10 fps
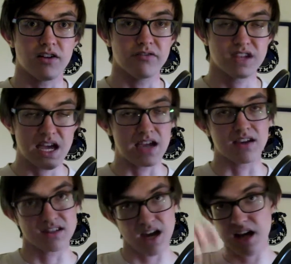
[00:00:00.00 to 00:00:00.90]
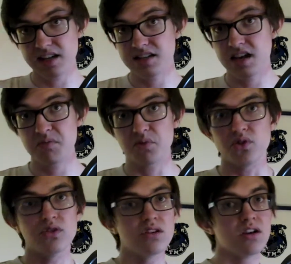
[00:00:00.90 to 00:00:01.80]
of taking a tiny
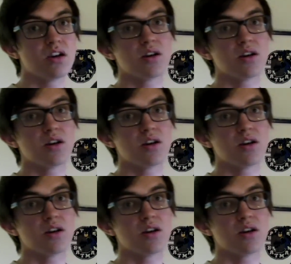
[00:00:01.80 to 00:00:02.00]
sample,